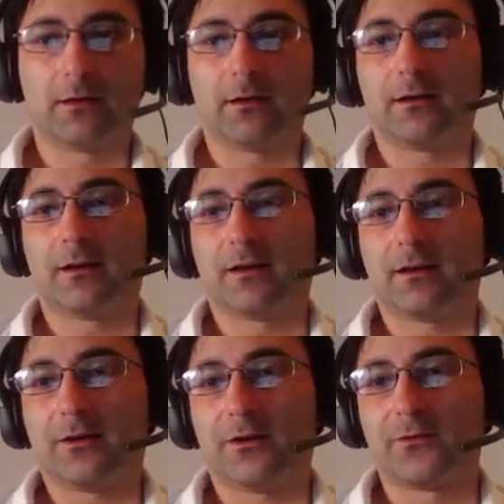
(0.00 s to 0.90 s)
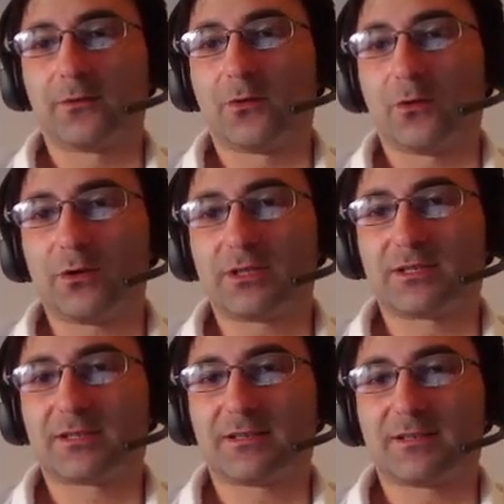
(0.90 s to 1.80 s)
of
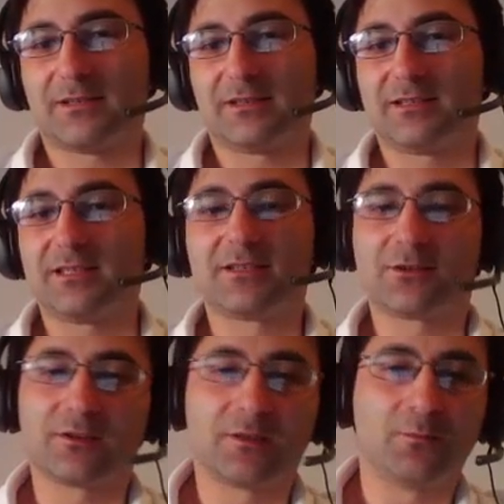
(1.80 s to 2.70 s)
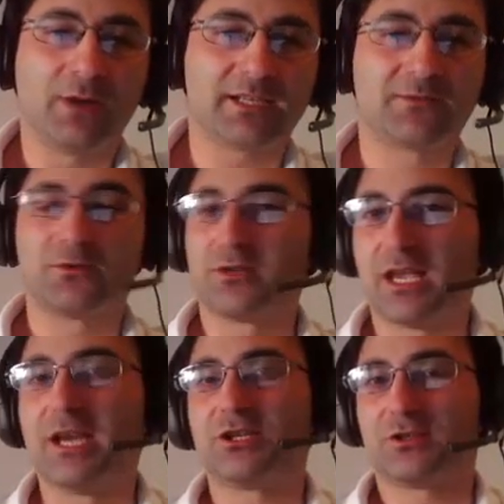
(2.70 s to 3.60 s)
course, this is not the best
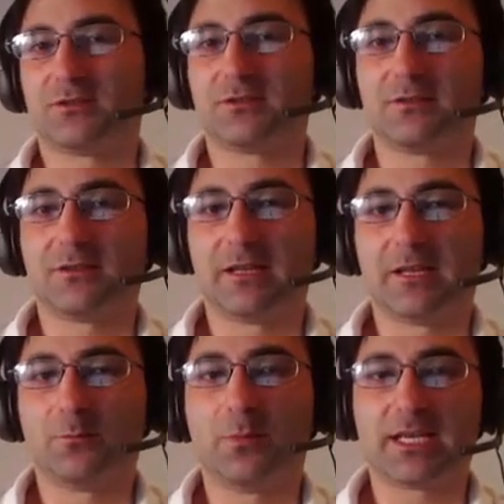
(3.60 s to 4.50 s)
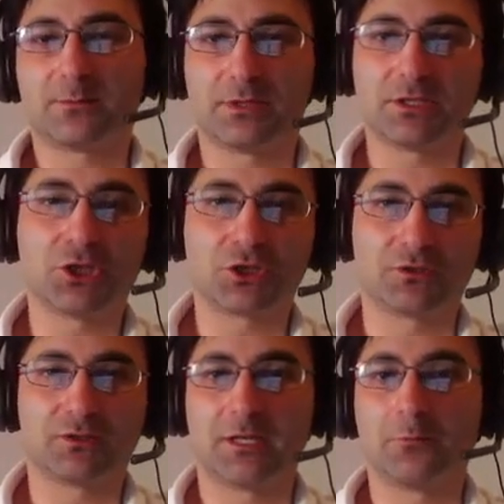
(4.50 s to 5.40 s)
variation and the best
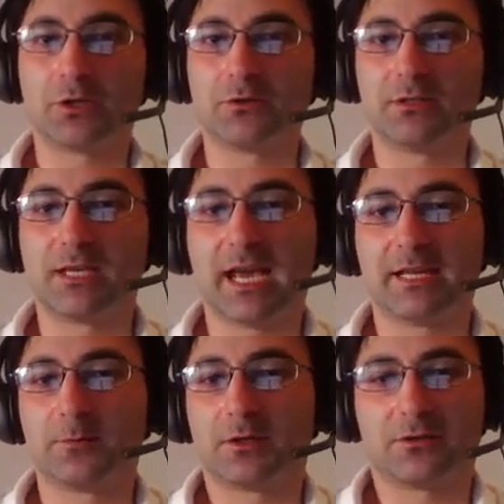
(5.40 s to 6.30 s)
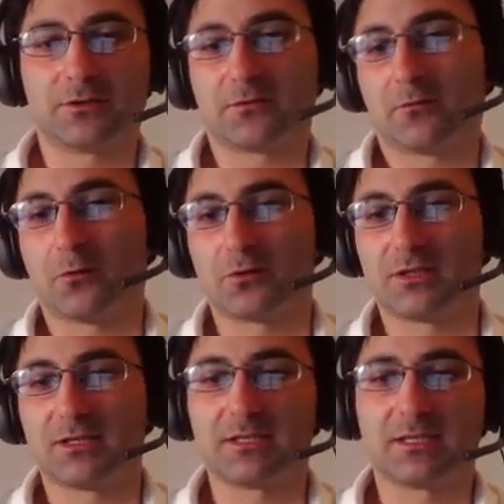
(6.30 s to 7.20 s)
position that we could get, because of course
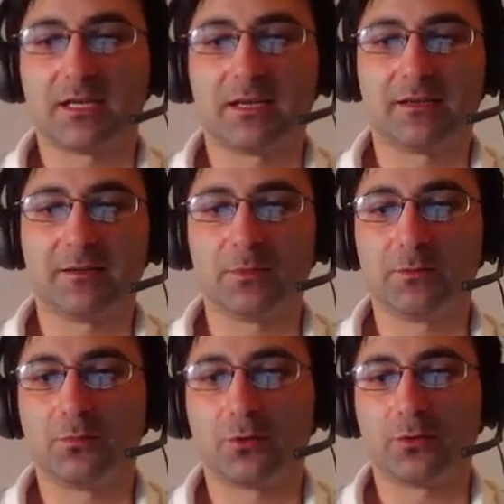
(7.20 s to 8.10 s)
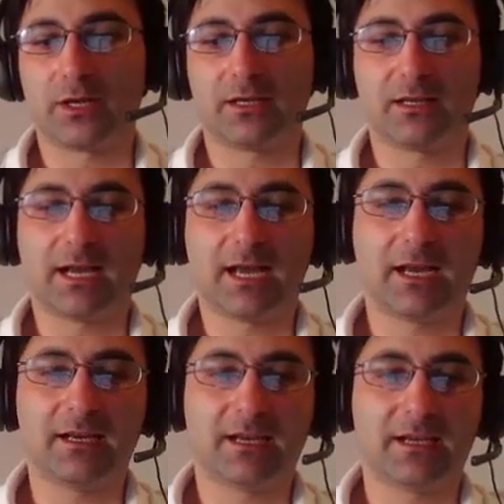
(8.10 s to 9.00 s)
this is a bit boring
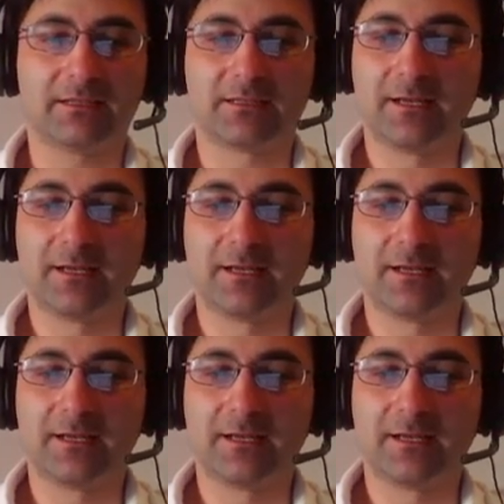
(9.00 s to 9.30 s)
line, and